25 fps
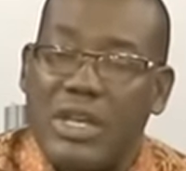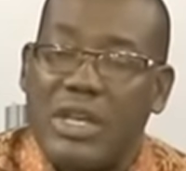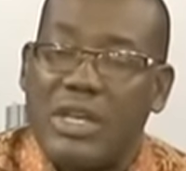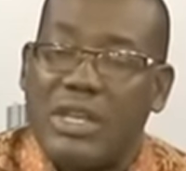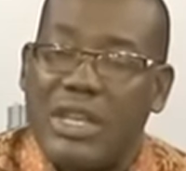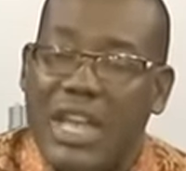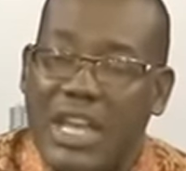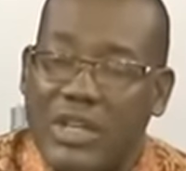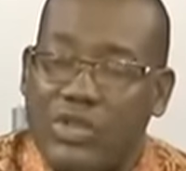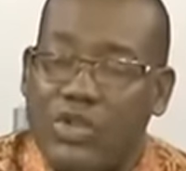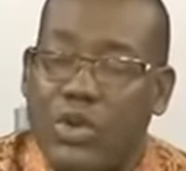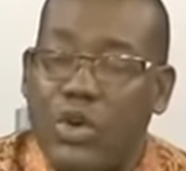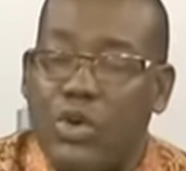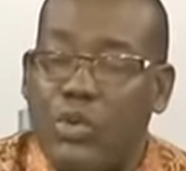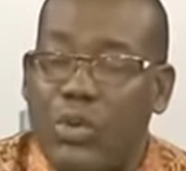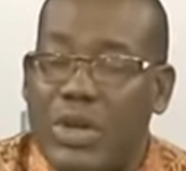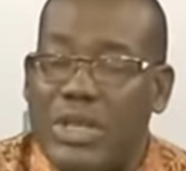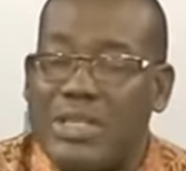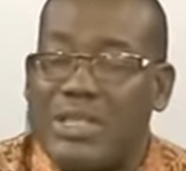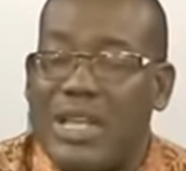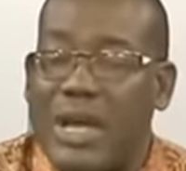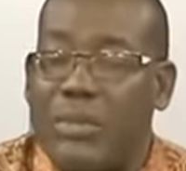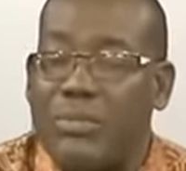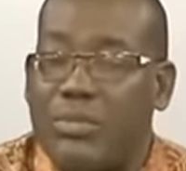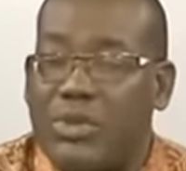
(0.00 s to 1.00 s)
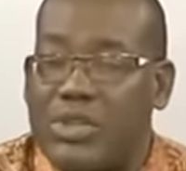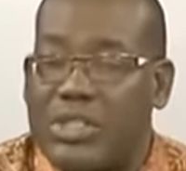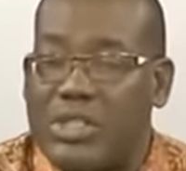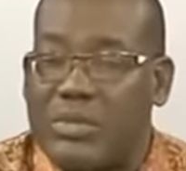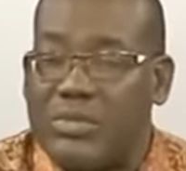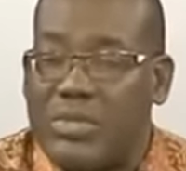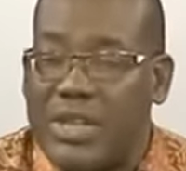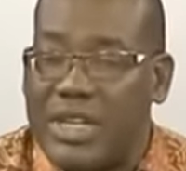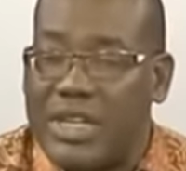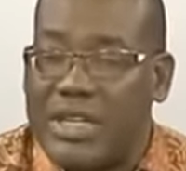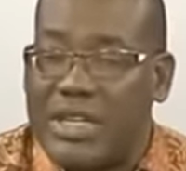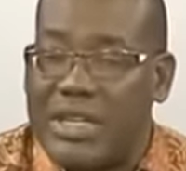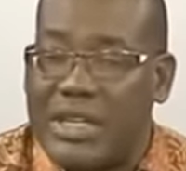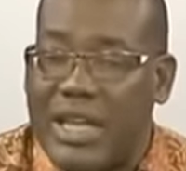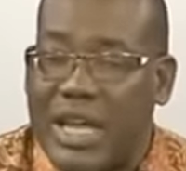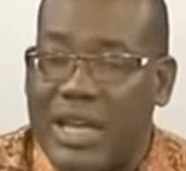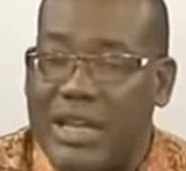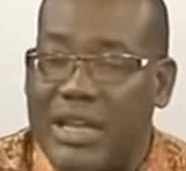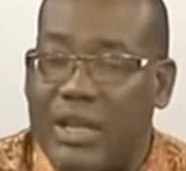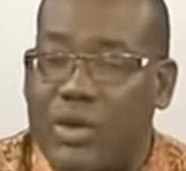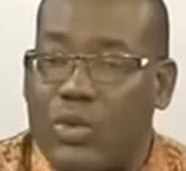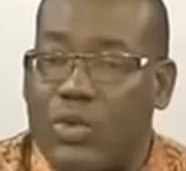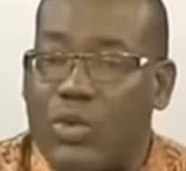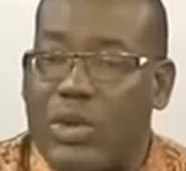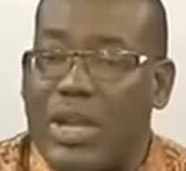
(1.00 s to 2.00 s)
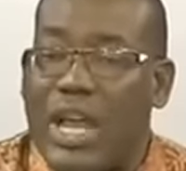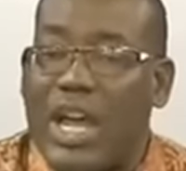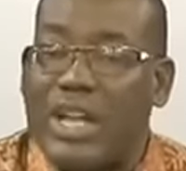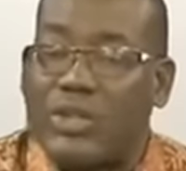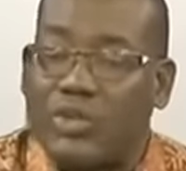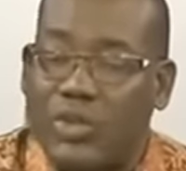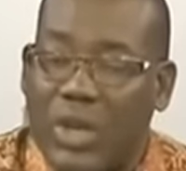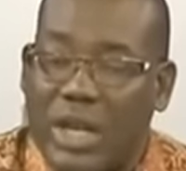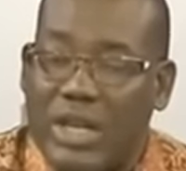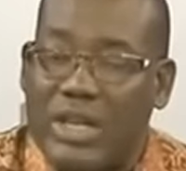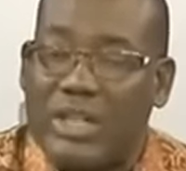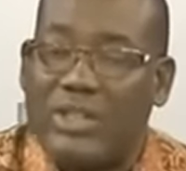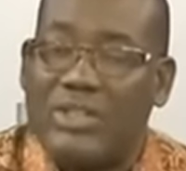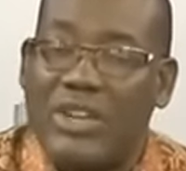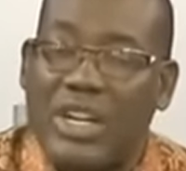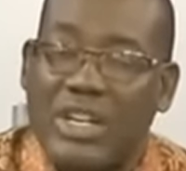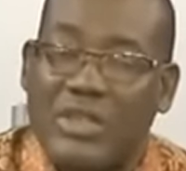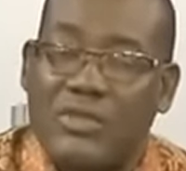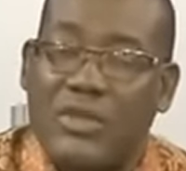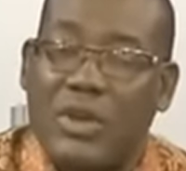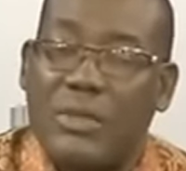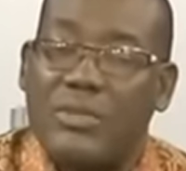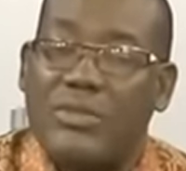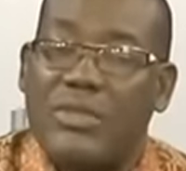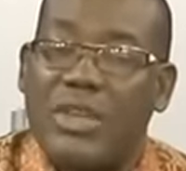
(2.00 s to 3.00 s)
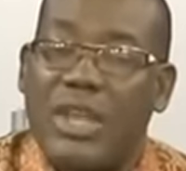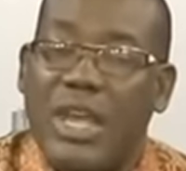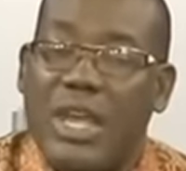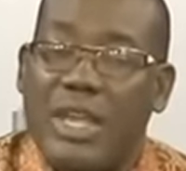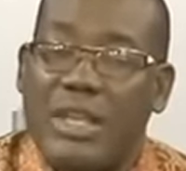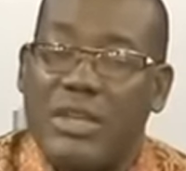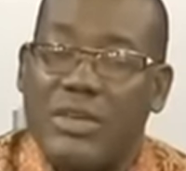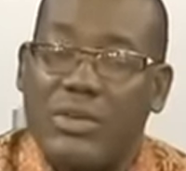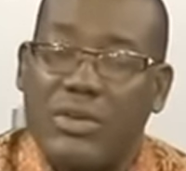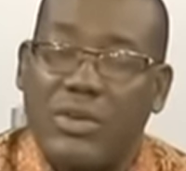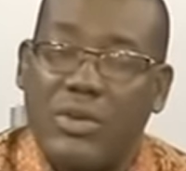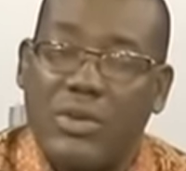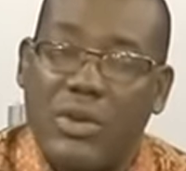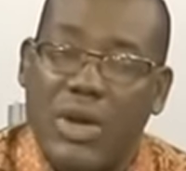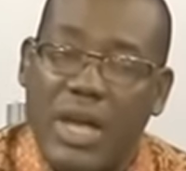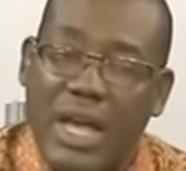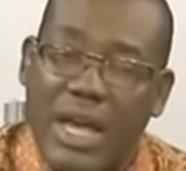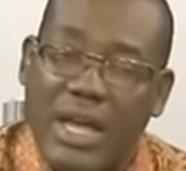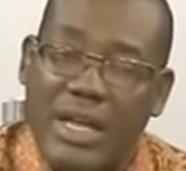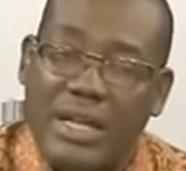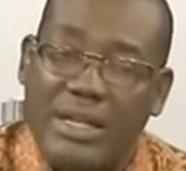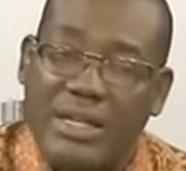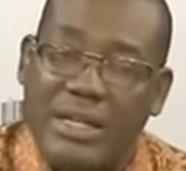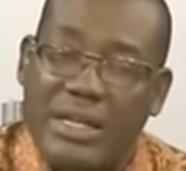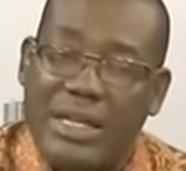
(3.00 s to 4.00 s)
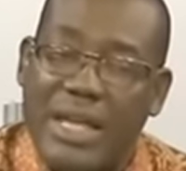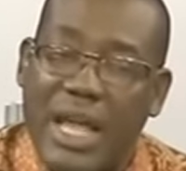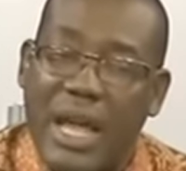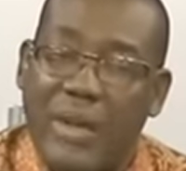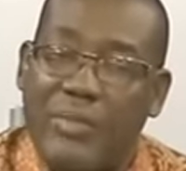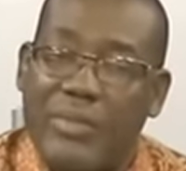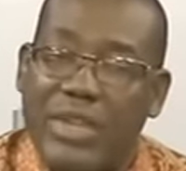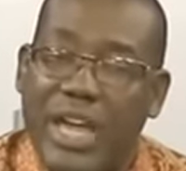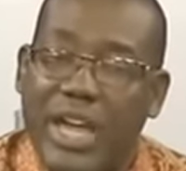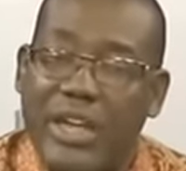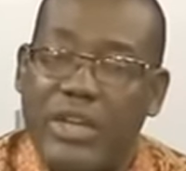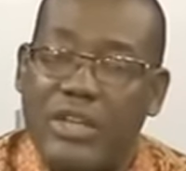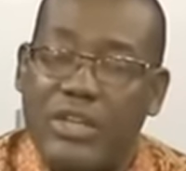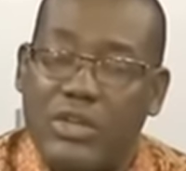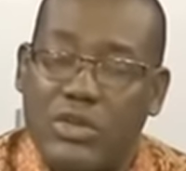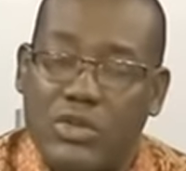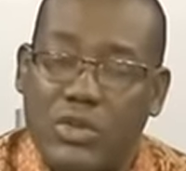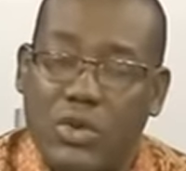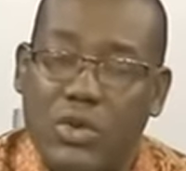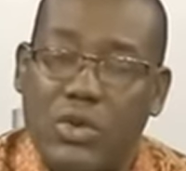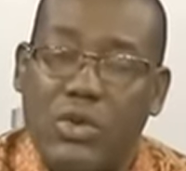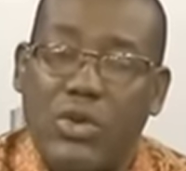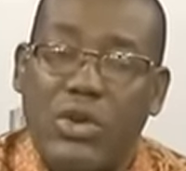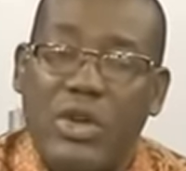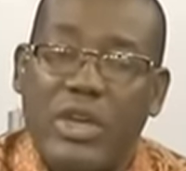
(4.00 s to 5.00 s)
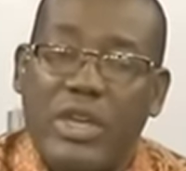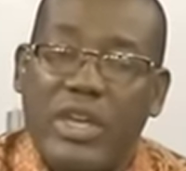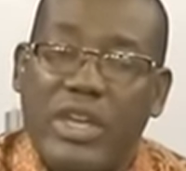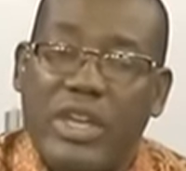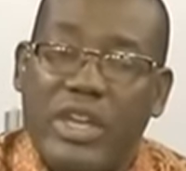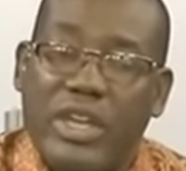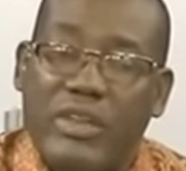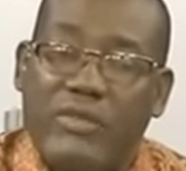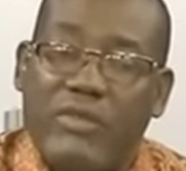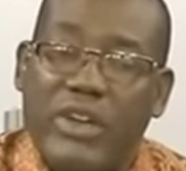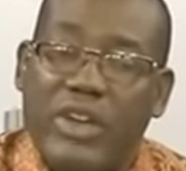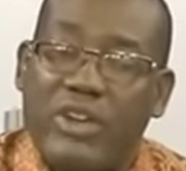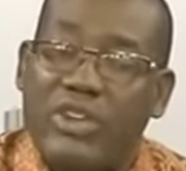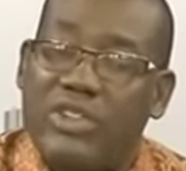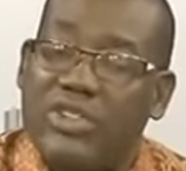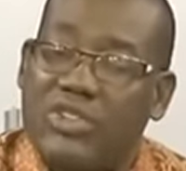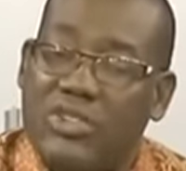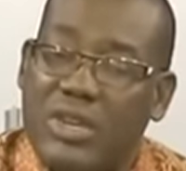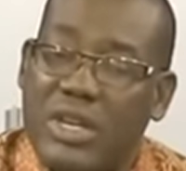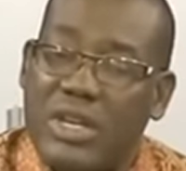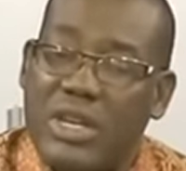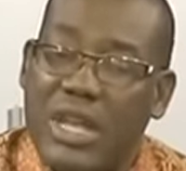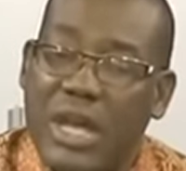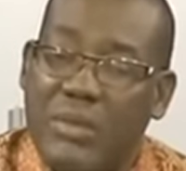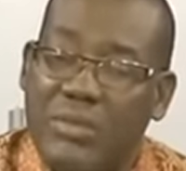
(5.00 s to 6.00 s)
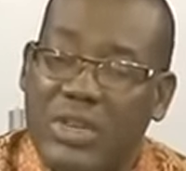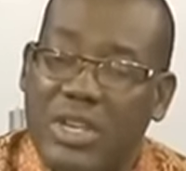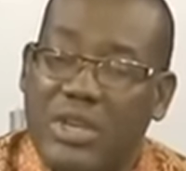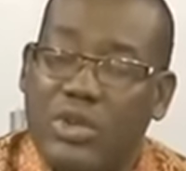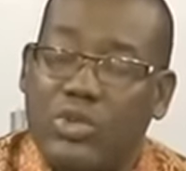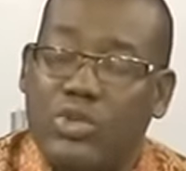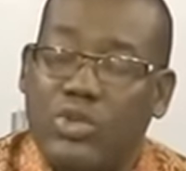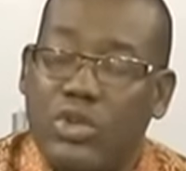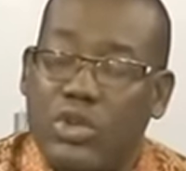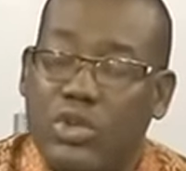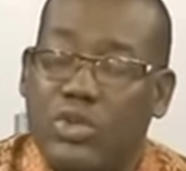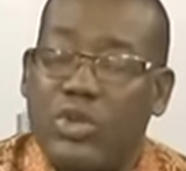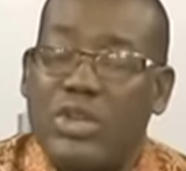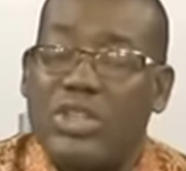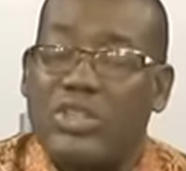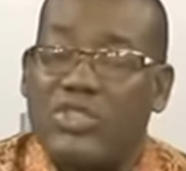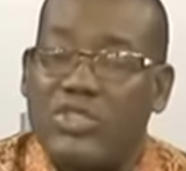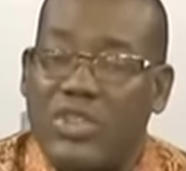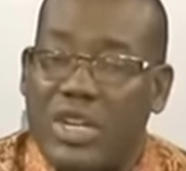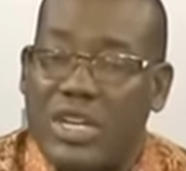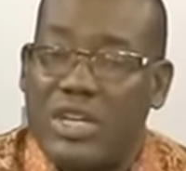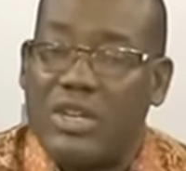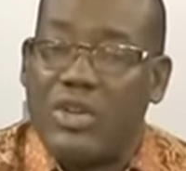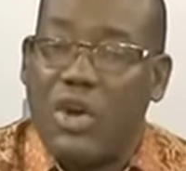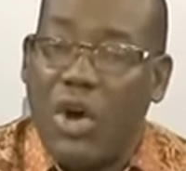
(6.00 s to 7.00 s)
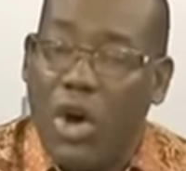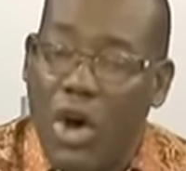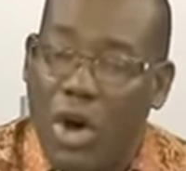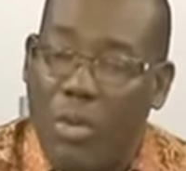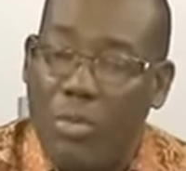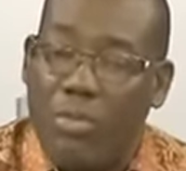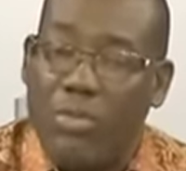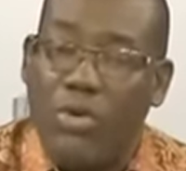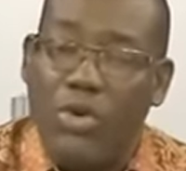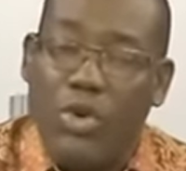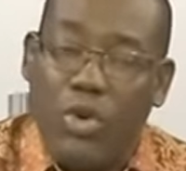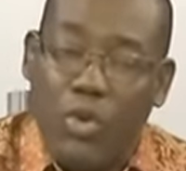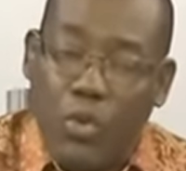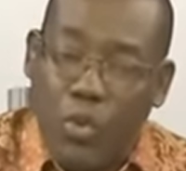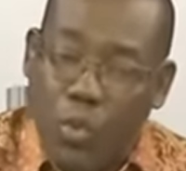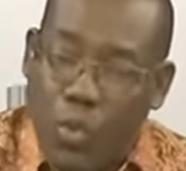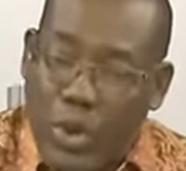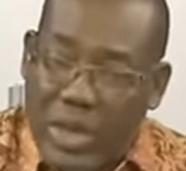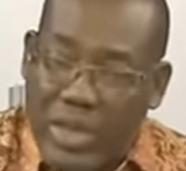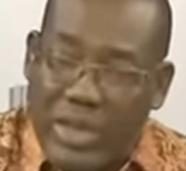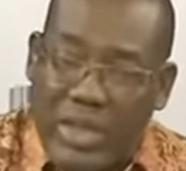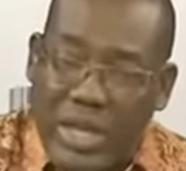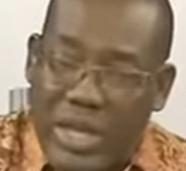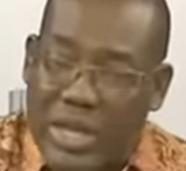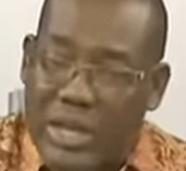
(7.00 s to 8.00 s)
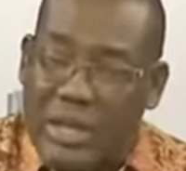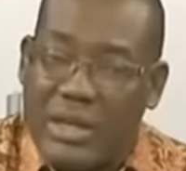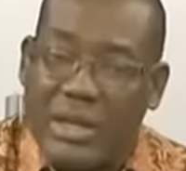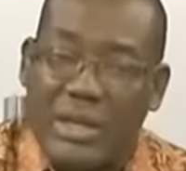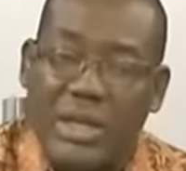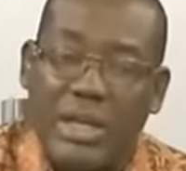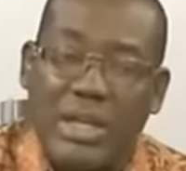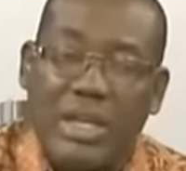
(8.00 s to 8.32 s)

there's always that possibility that they could actually transform, the Gambia into a into a trade hub within,